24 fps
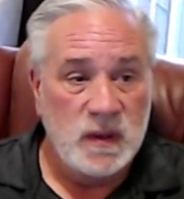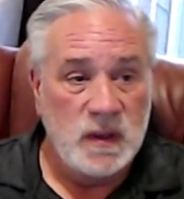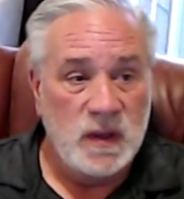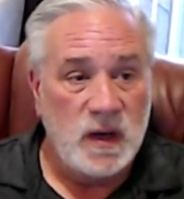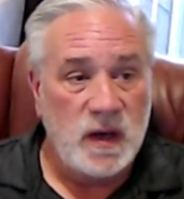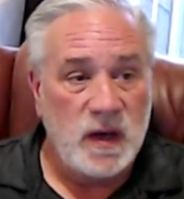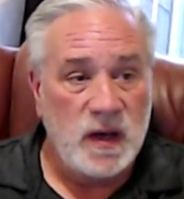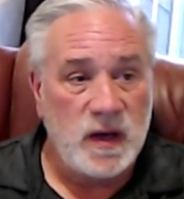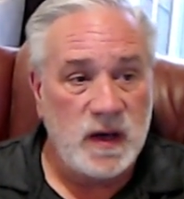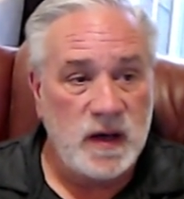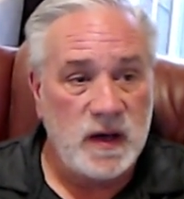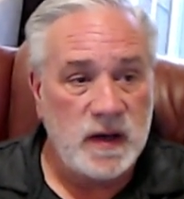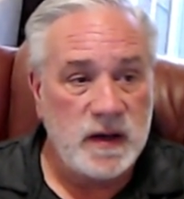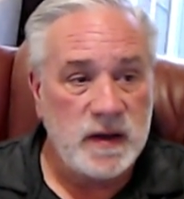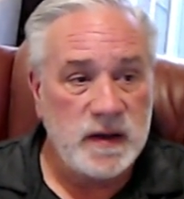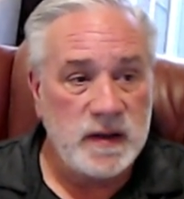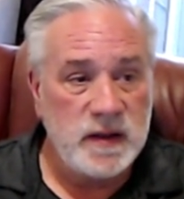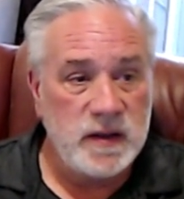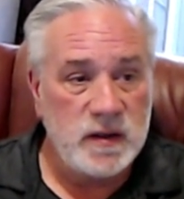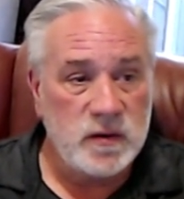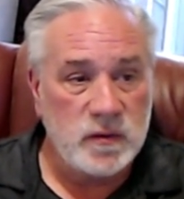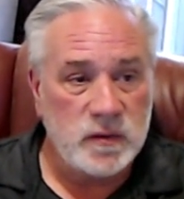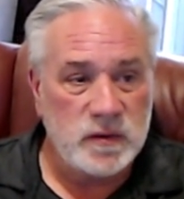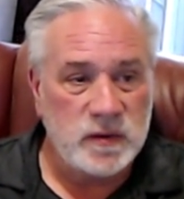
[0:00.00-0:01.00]
uh,
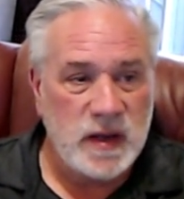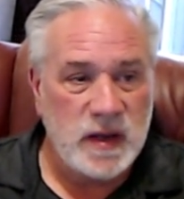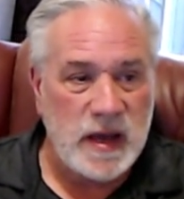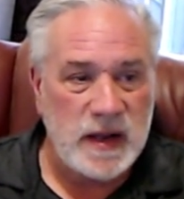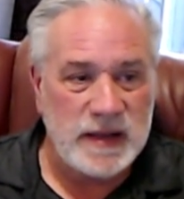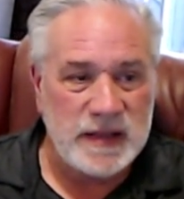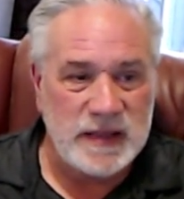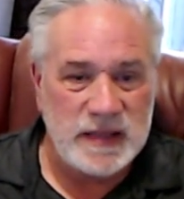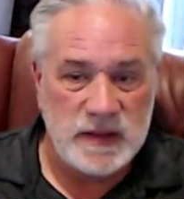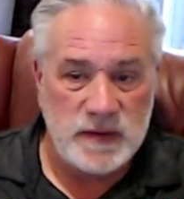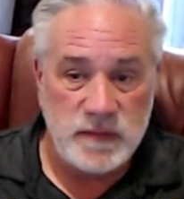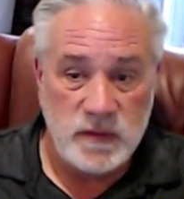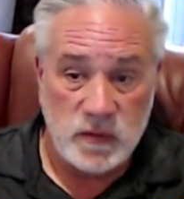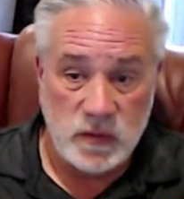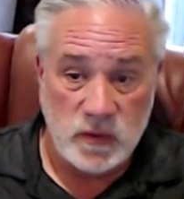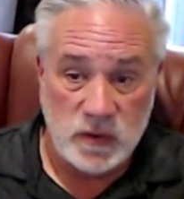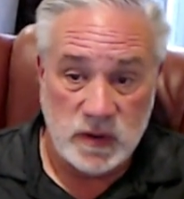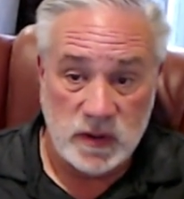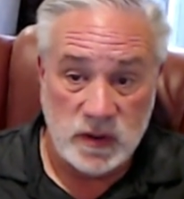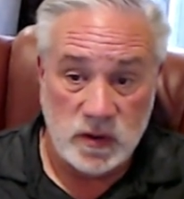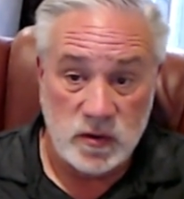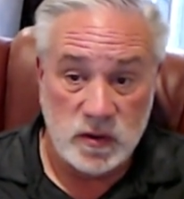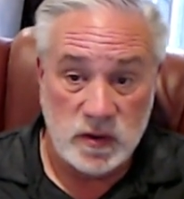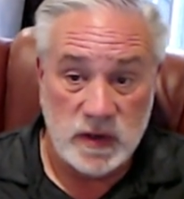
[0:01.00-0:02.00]
it'll kind of give you a
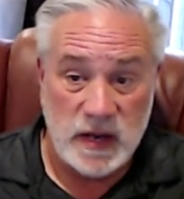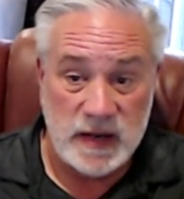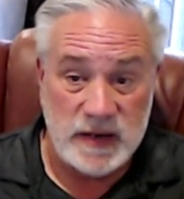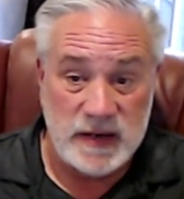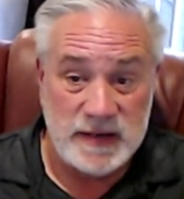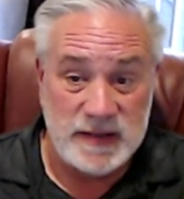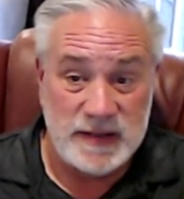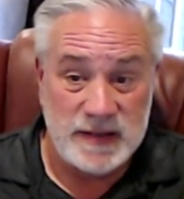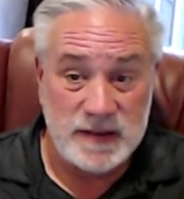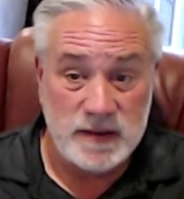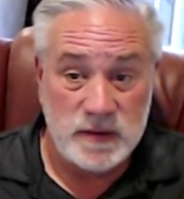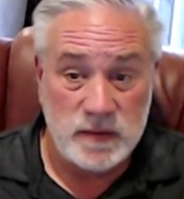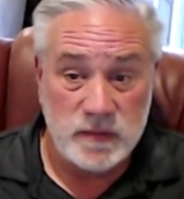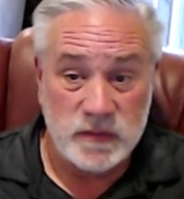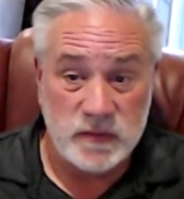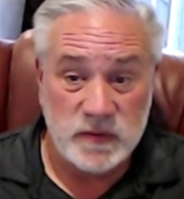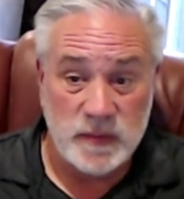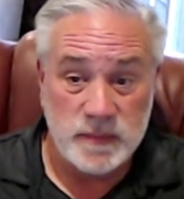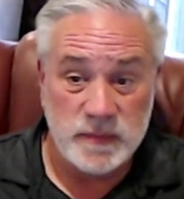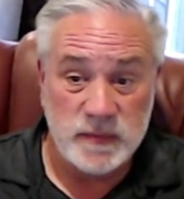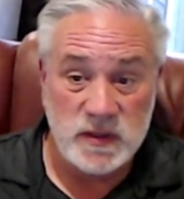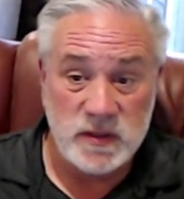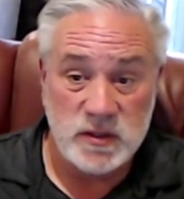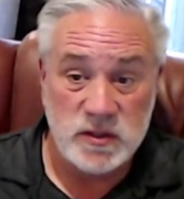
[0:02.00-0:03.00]
good idea of
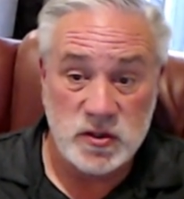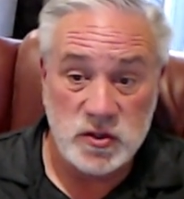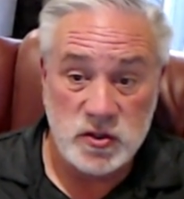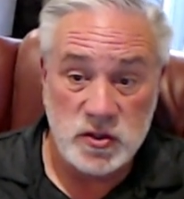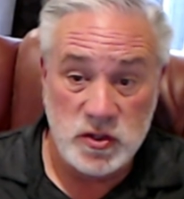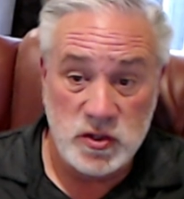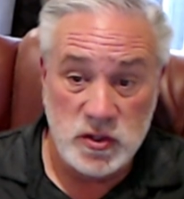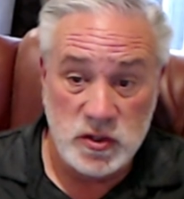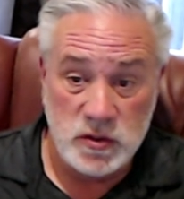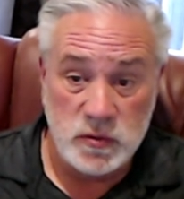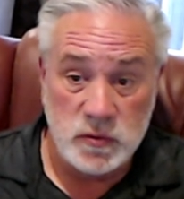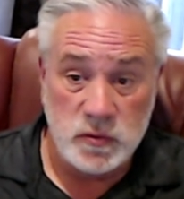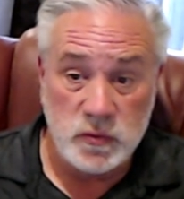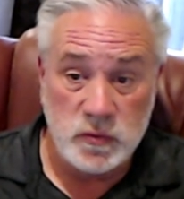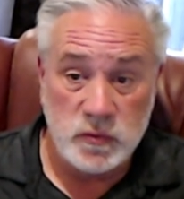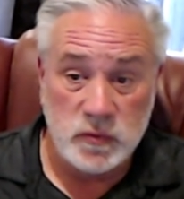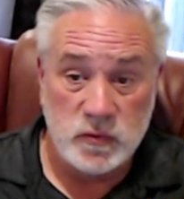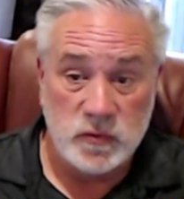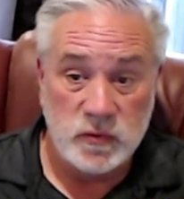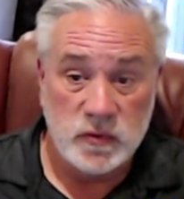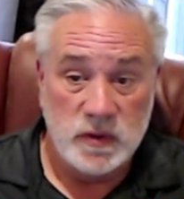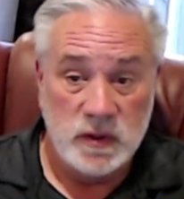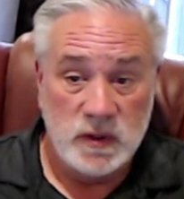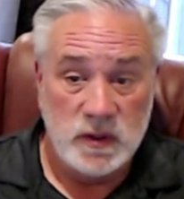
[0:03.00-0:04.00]
something to
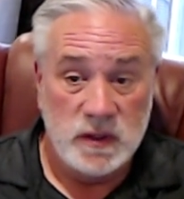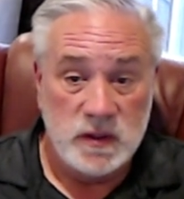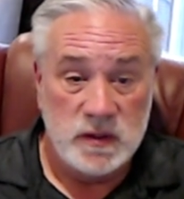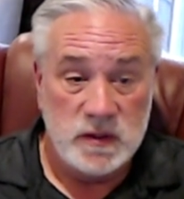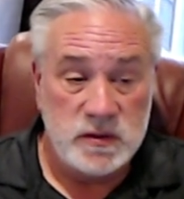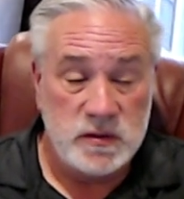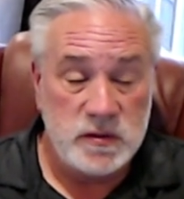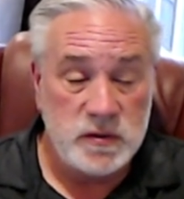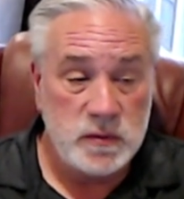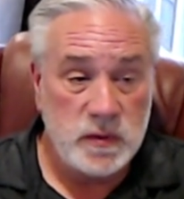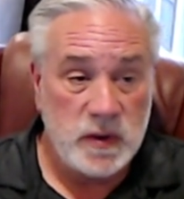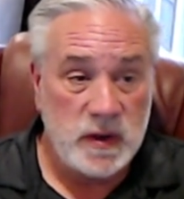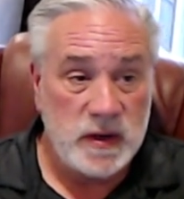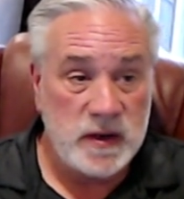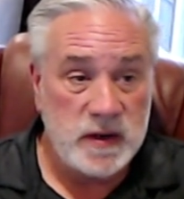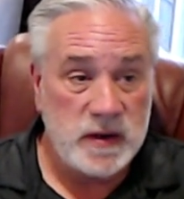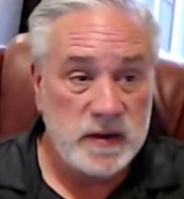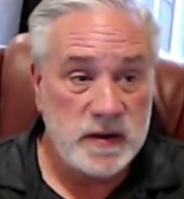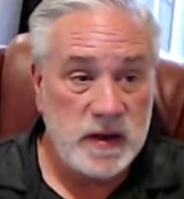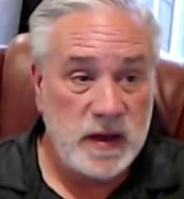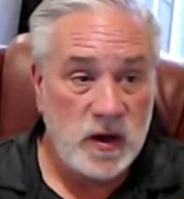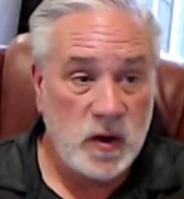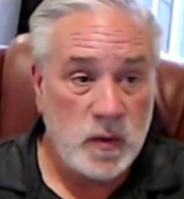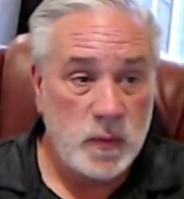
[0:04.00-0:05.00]
use to uh,
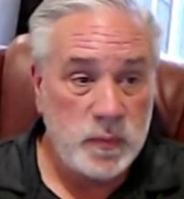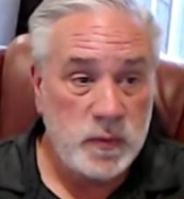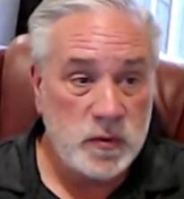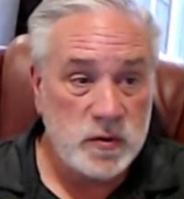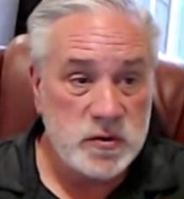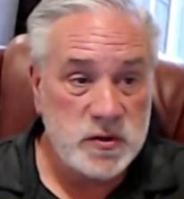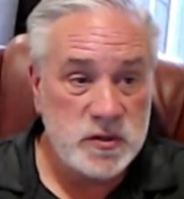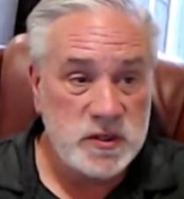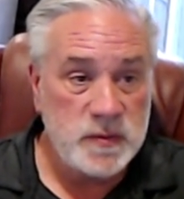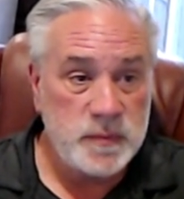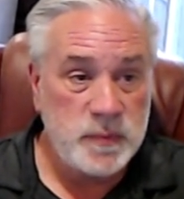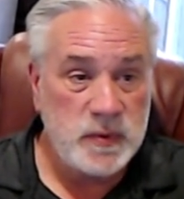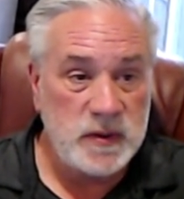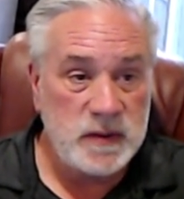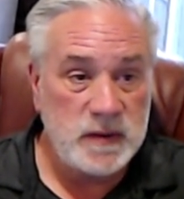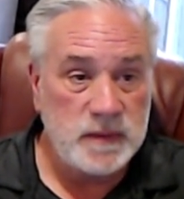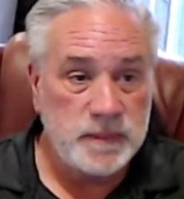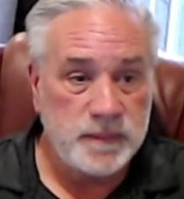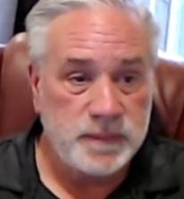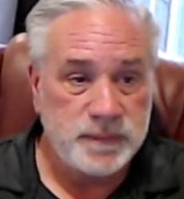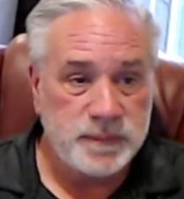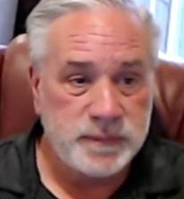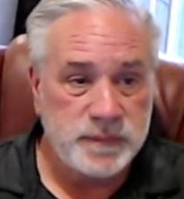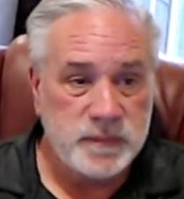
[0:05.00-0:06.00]
help your shipping.
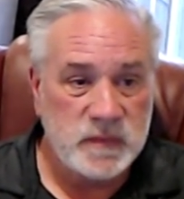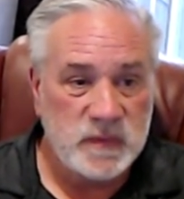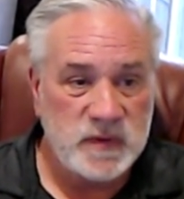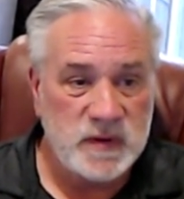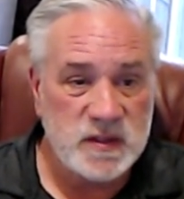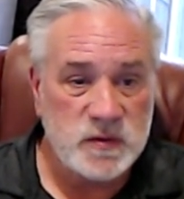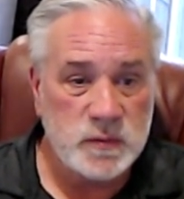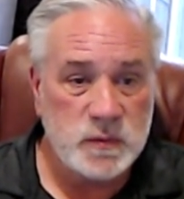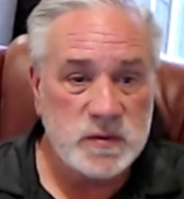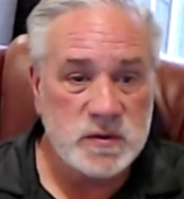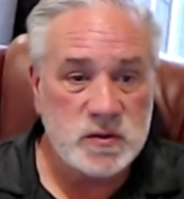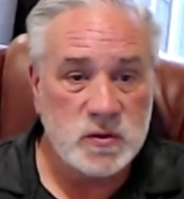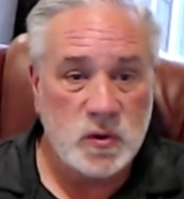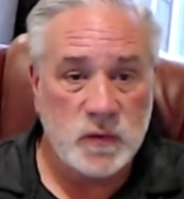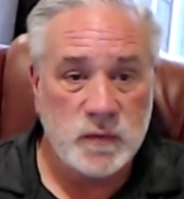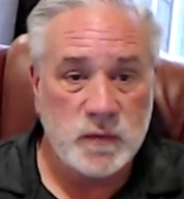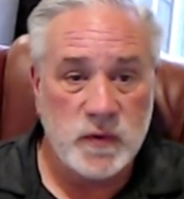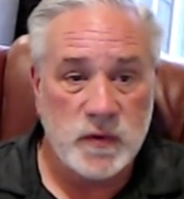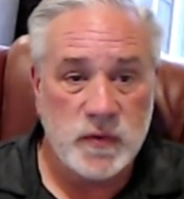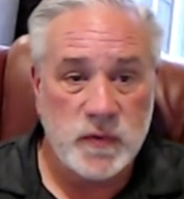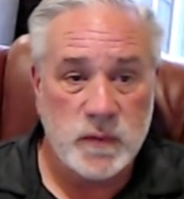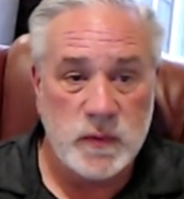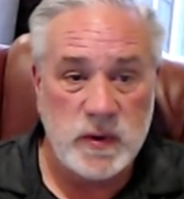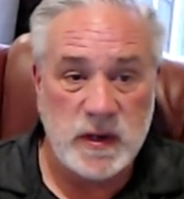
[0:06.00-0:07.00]
This one sold for
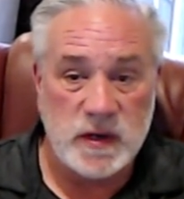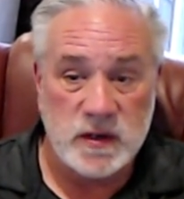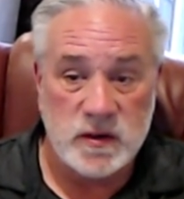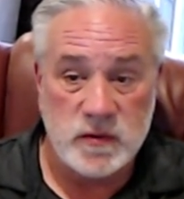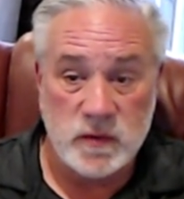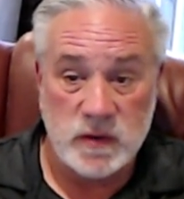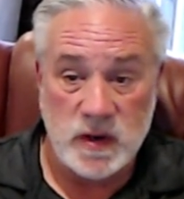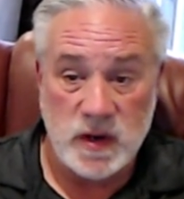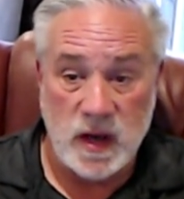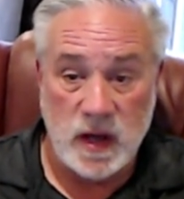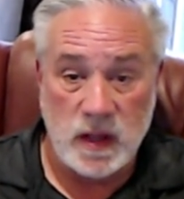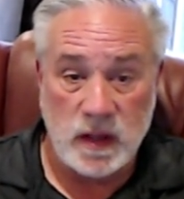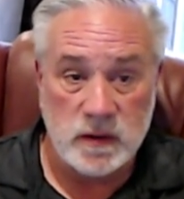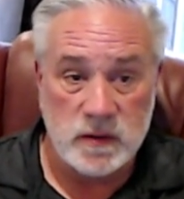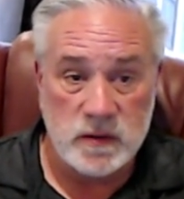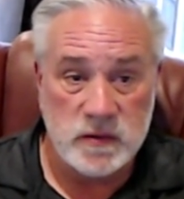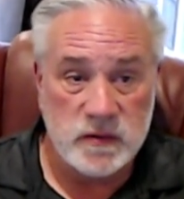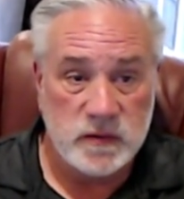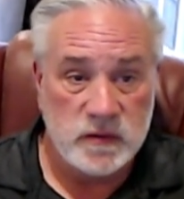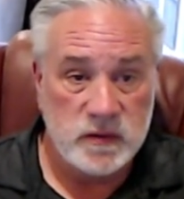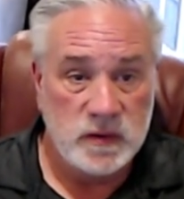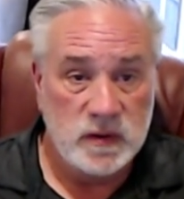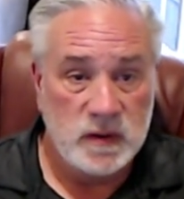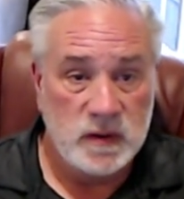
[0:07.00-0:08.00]
$300.